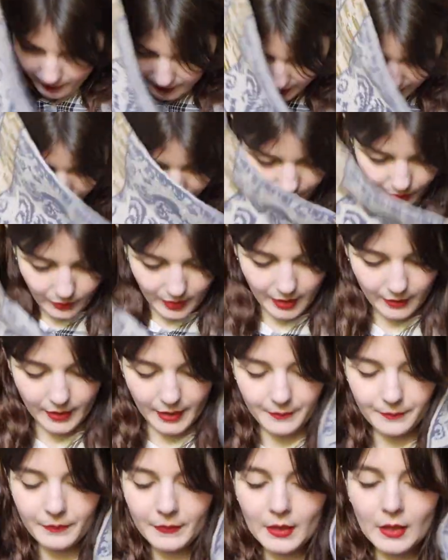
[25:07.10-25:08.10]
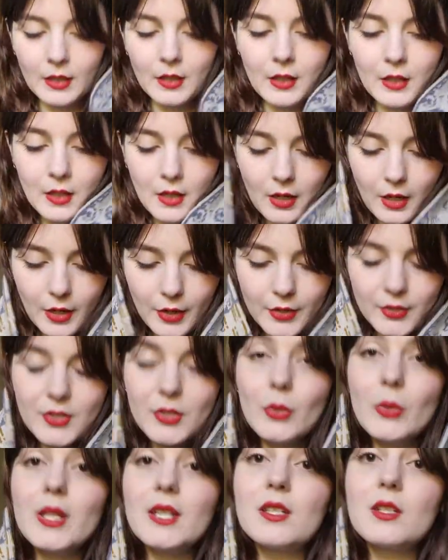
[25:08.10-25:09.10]
Let me wear it.
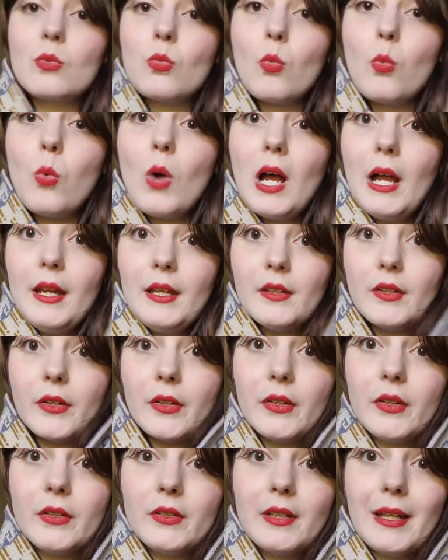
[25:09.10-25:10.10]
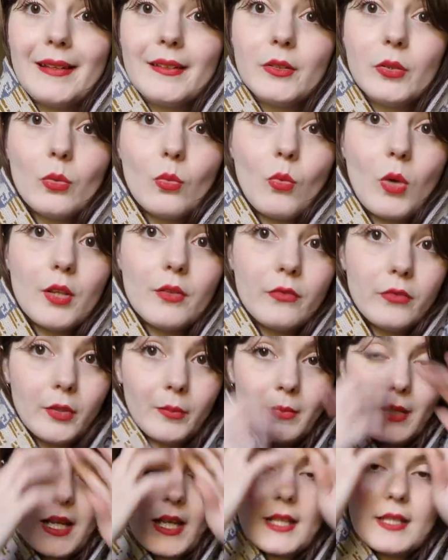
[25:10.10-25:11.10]
So it's wider than the one
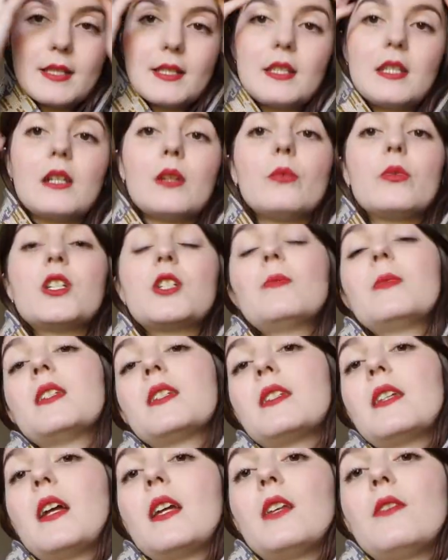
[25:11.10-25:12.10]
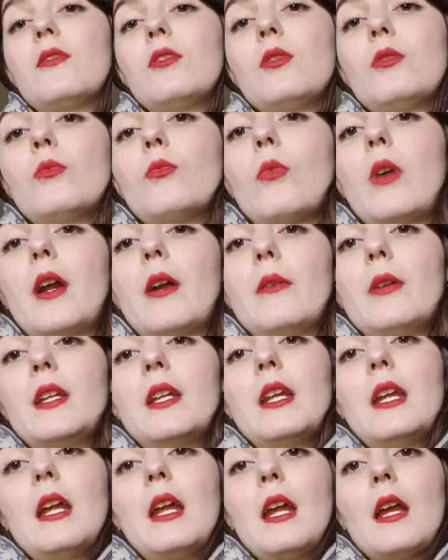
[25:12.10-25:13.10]
from last year, which means that if you're
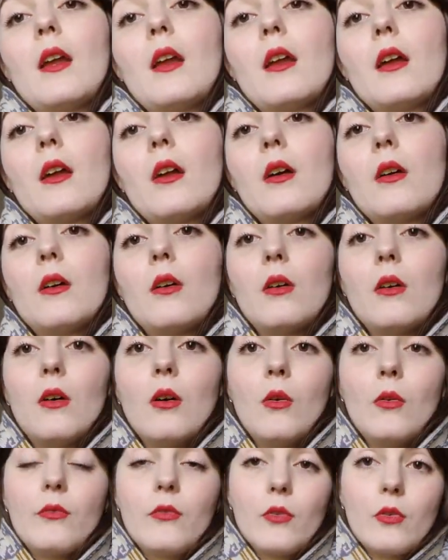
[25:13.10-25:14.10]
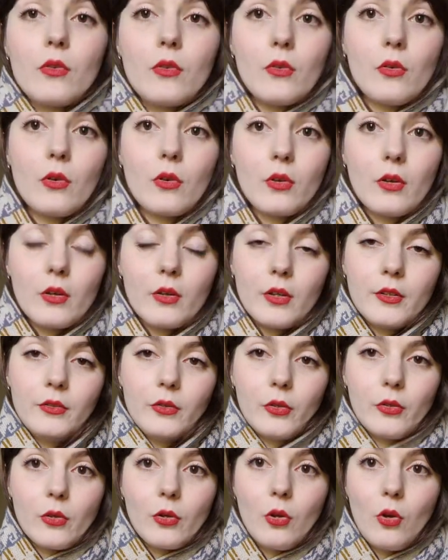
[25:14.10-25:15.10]
wearing it
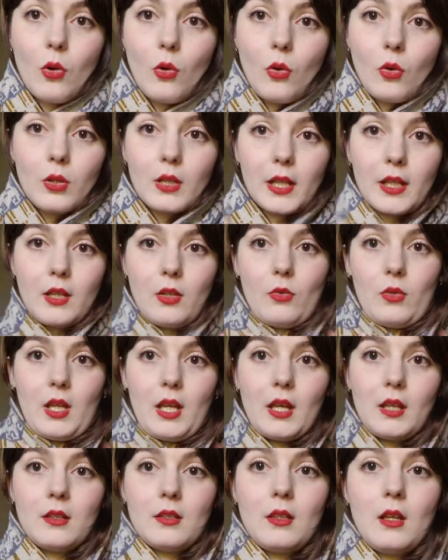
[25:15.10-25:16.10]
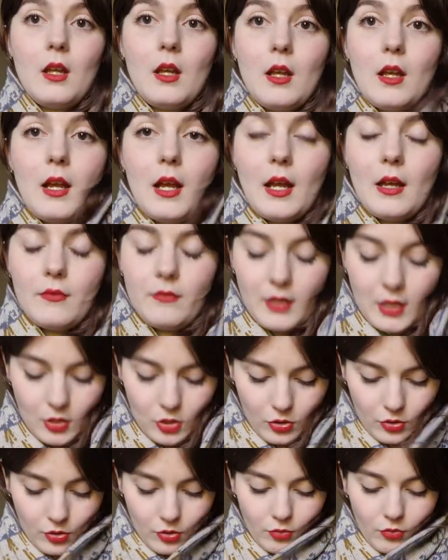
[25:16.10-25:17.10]
under a coat, like, you can have it
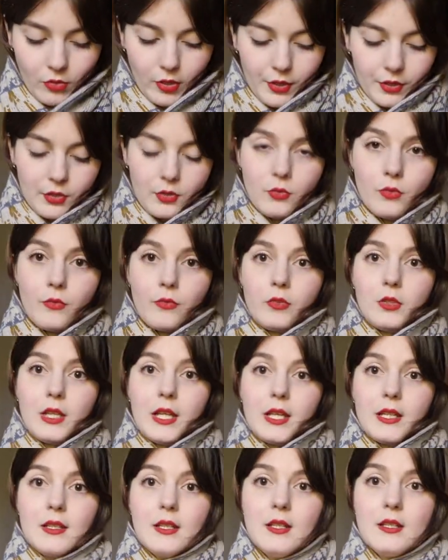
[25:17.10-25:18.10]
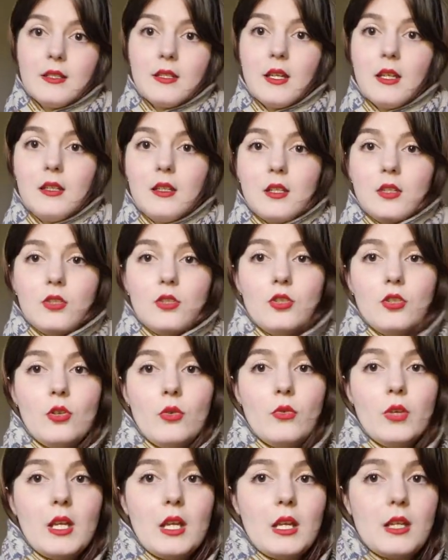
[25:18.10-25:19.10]
just cross over like this, and it
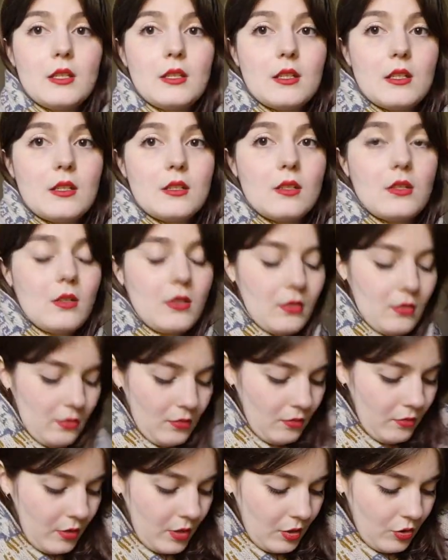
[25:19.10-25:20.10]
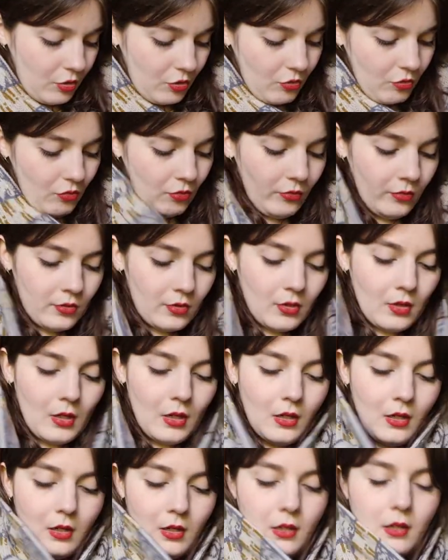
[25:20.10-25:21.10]
showcases you can choose
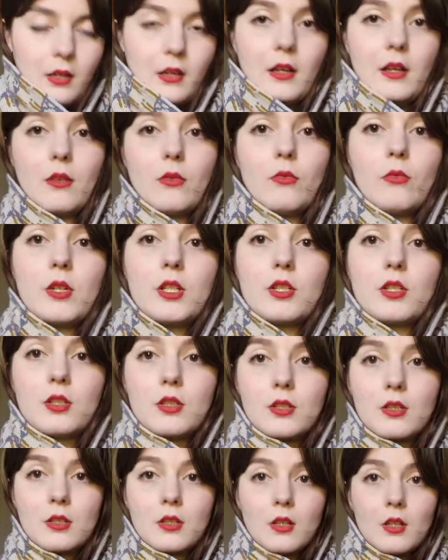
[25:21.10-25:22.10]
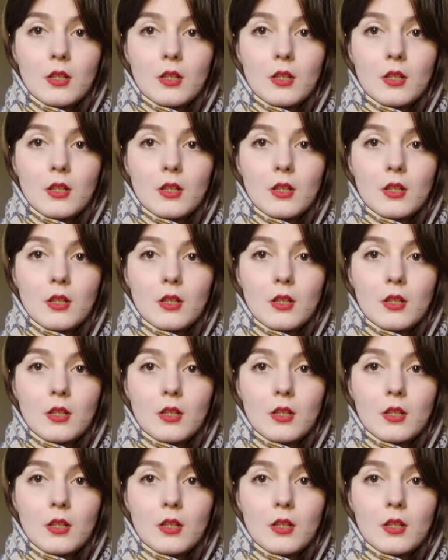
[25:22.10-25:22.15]
like which